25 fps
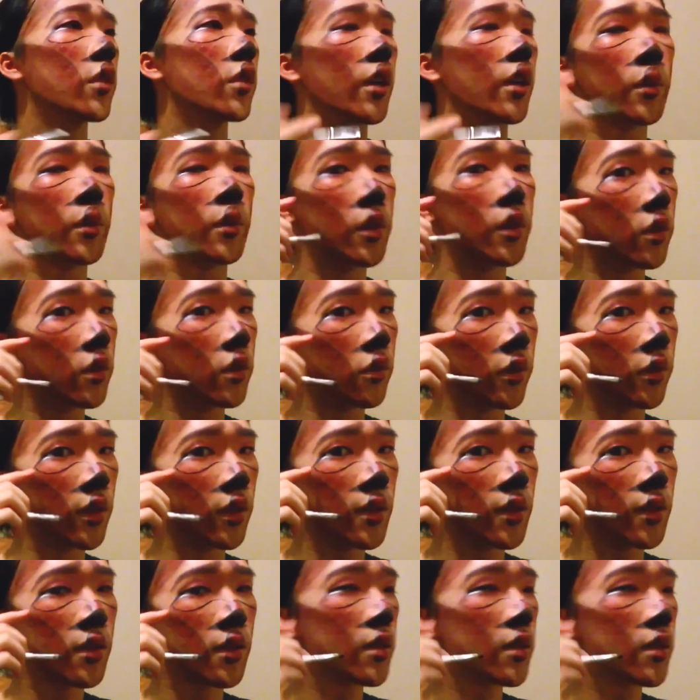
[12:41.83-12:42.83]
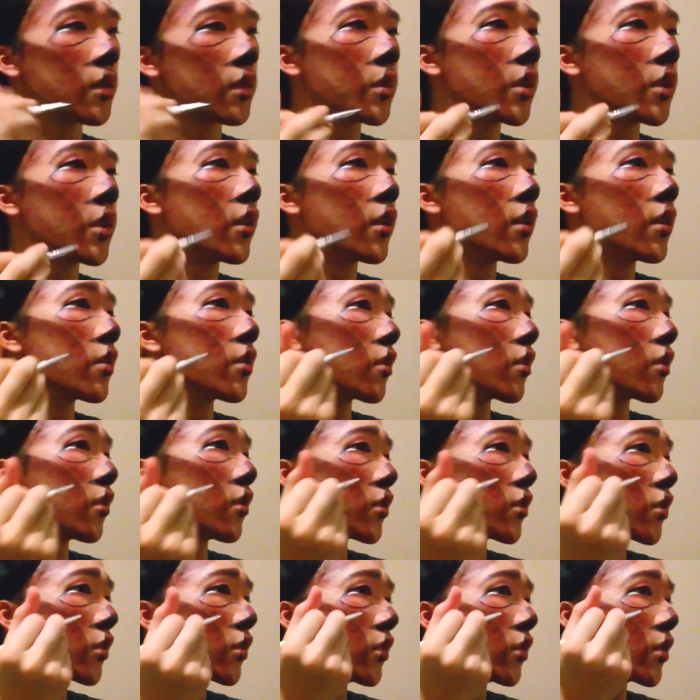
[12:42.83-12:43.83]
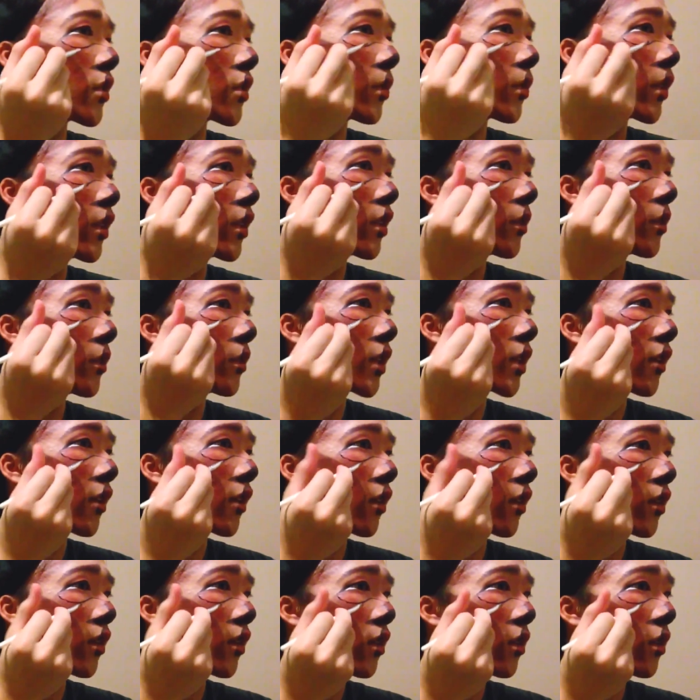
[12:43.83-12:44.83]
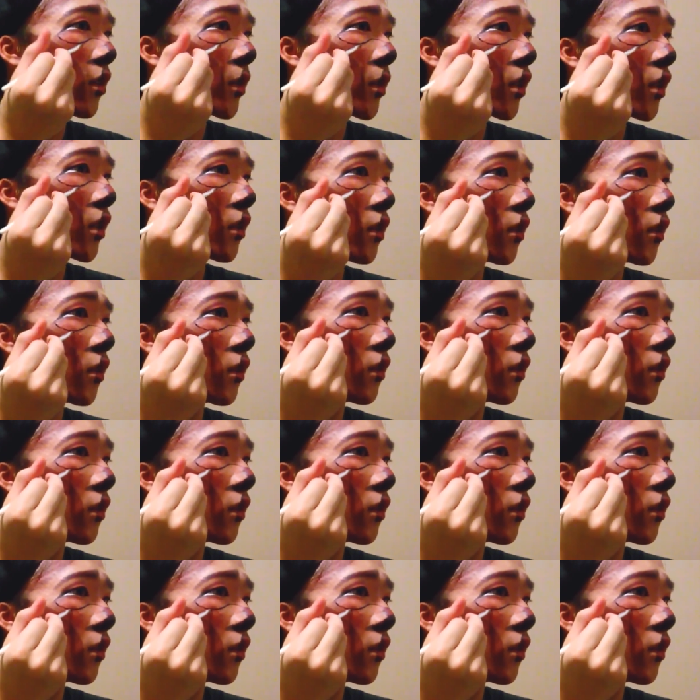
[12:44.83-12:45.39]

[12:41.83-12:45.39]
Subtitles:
what I'm going to do with these lines up here is also just blend them down a little bit.